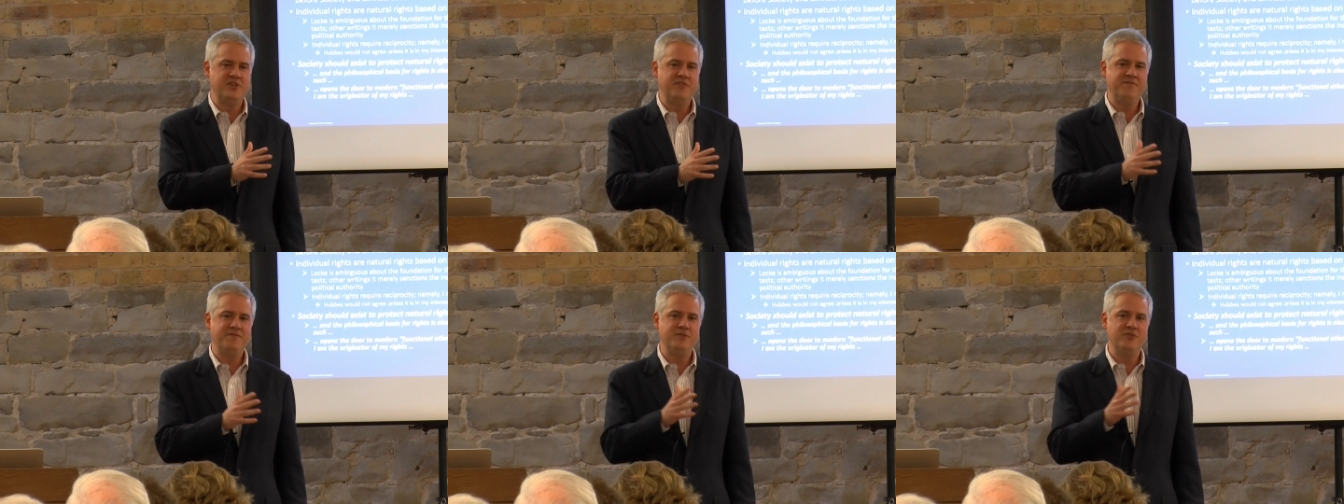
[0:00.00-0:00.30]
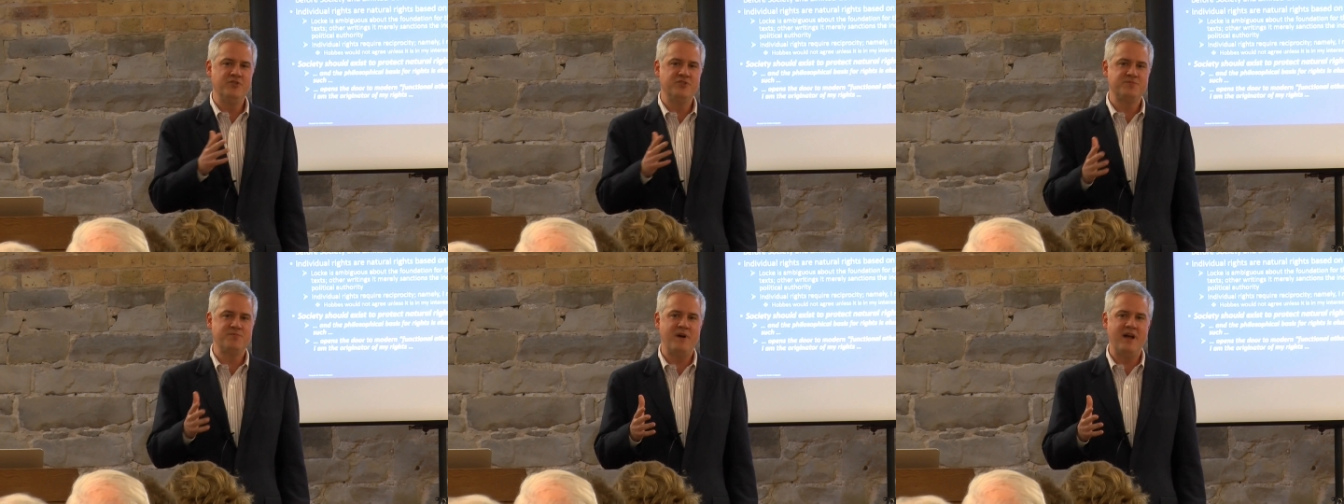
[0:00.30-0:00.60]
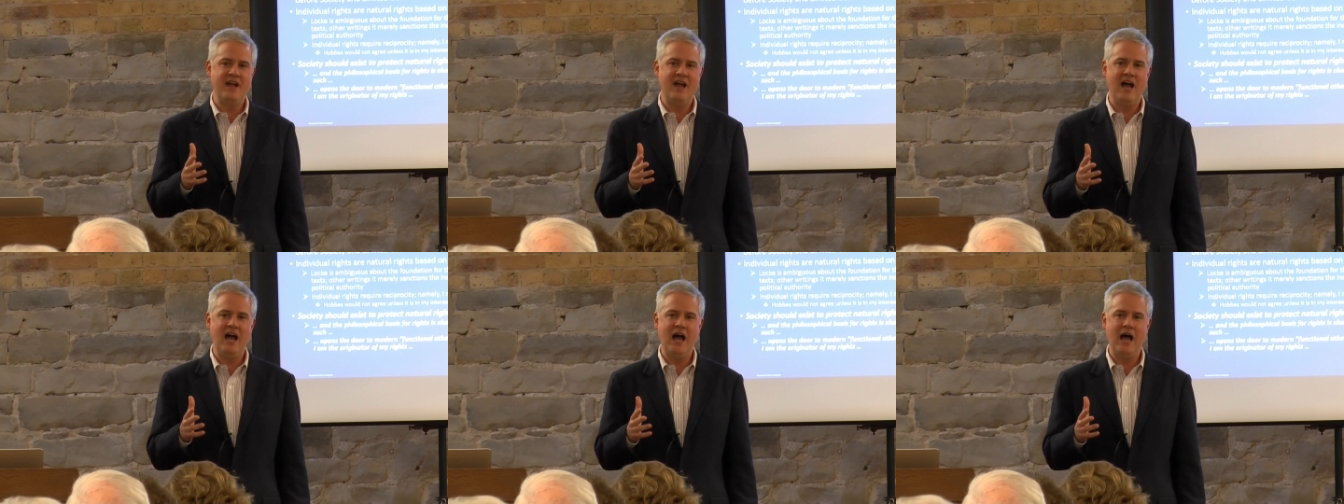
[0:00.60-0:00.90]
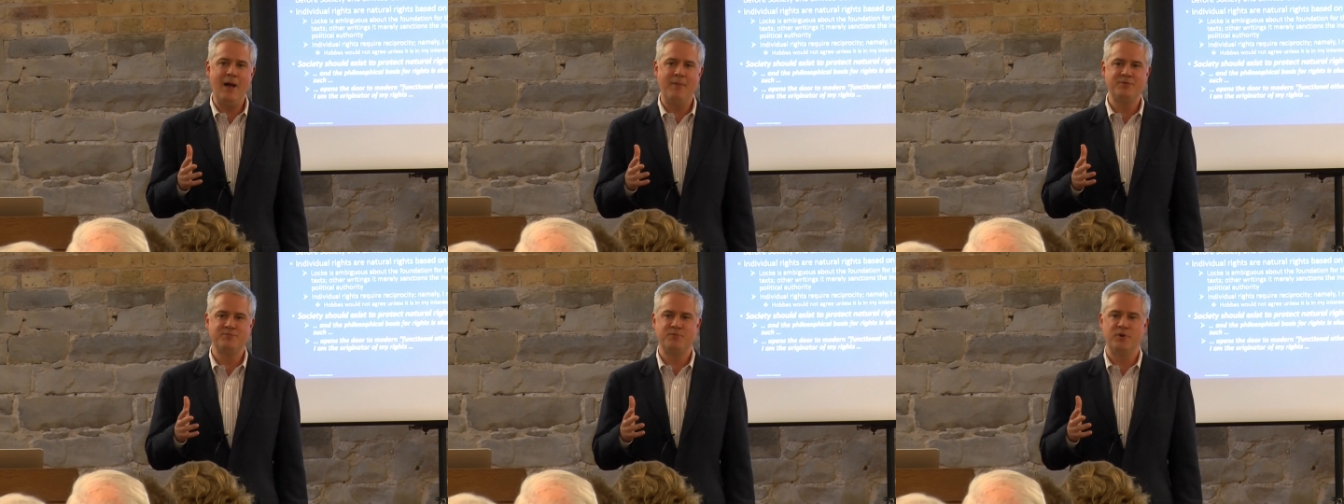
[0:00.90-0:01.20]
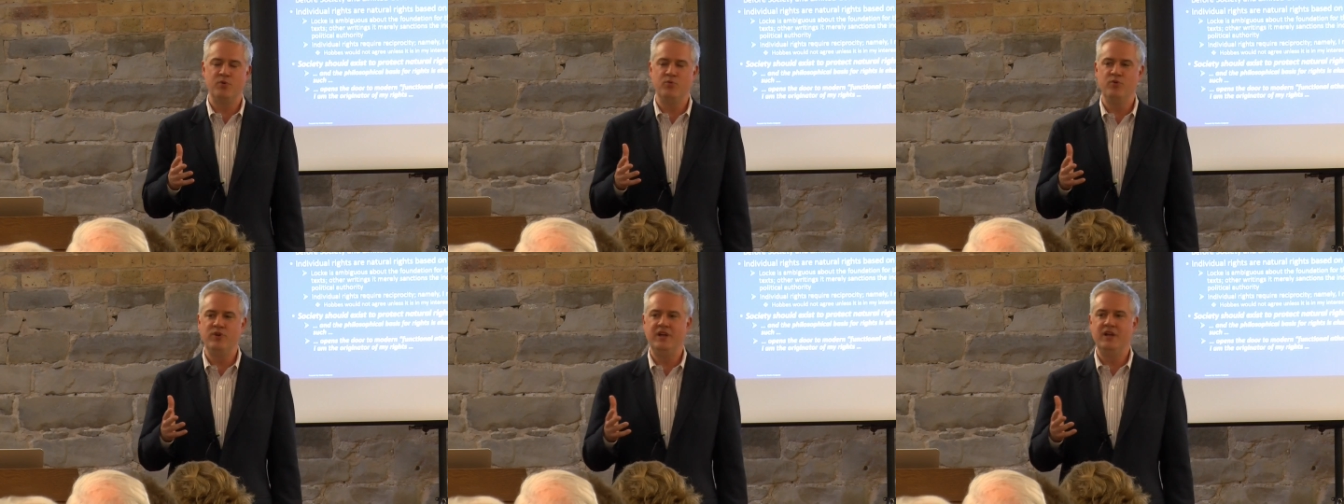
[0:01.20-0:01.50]
influenced by Hobbes,
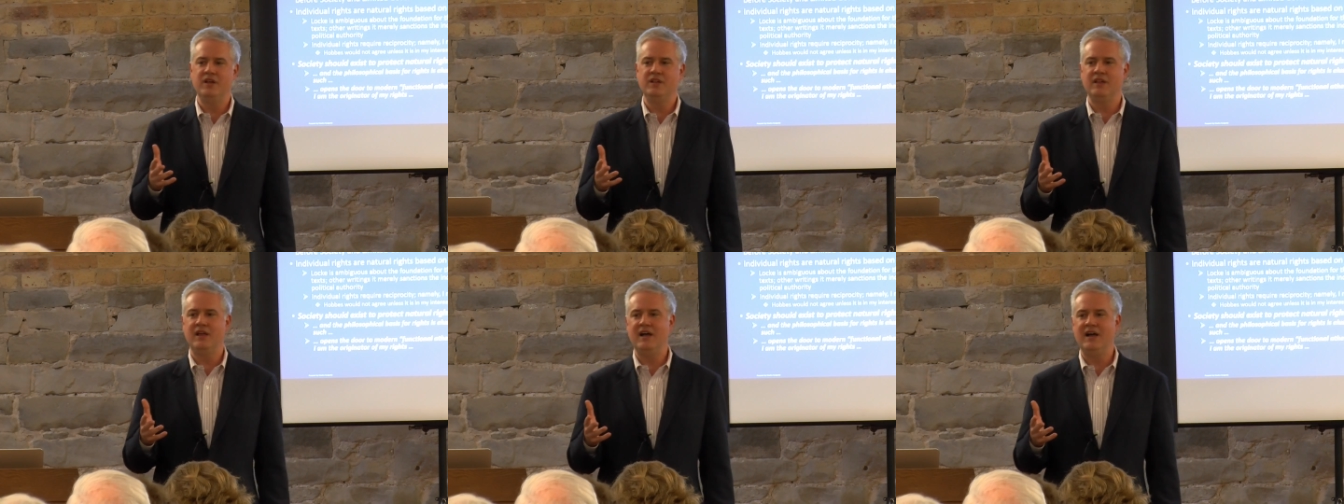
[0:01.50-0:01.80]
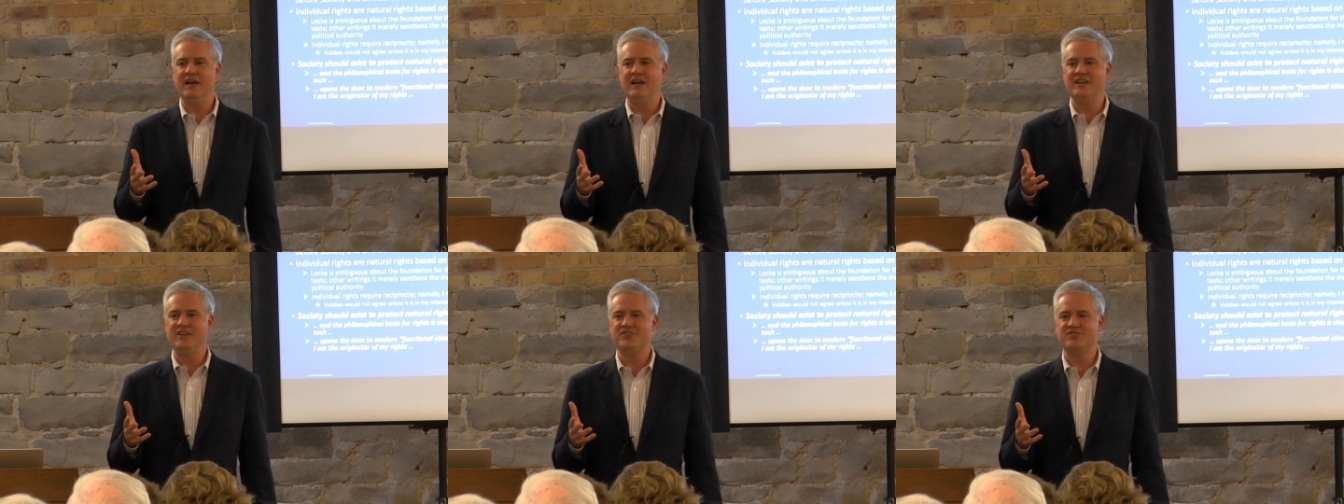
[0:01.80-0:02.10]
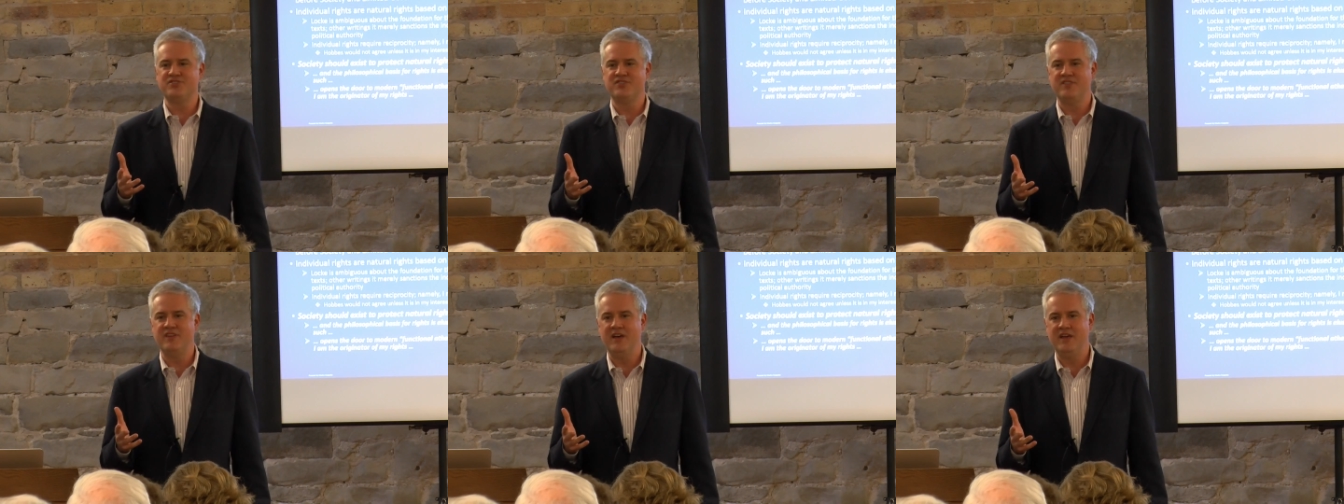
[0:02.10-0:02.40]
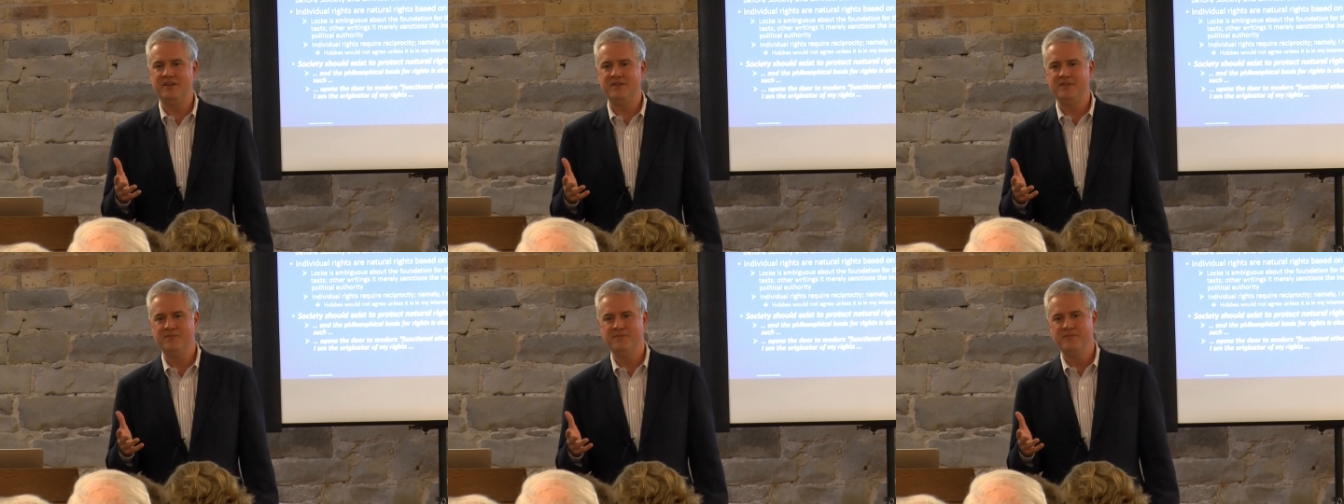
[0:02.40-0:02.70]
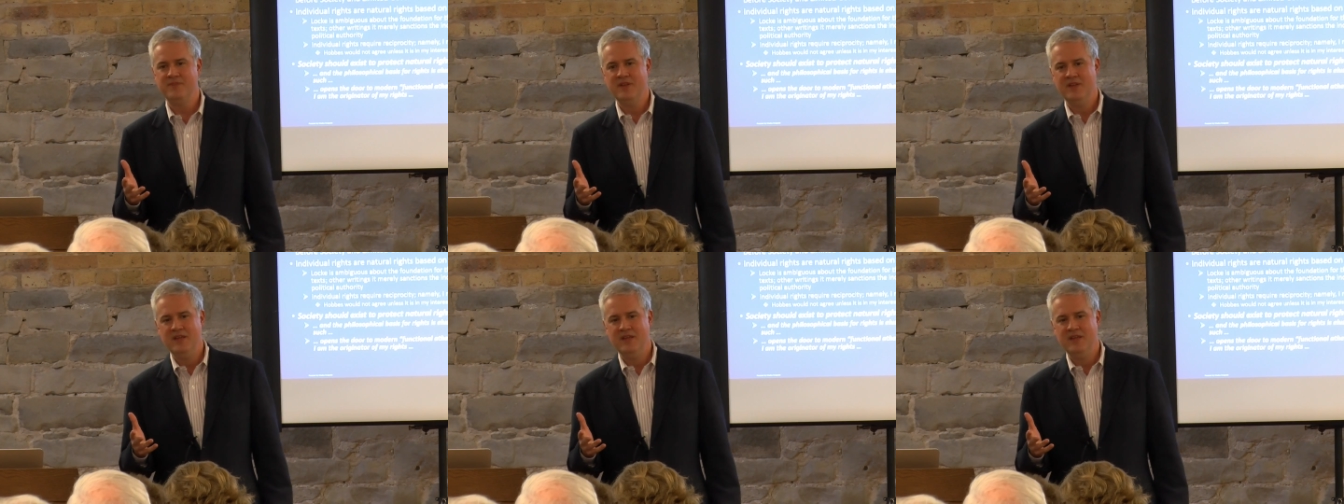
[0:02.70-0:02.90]
but realized that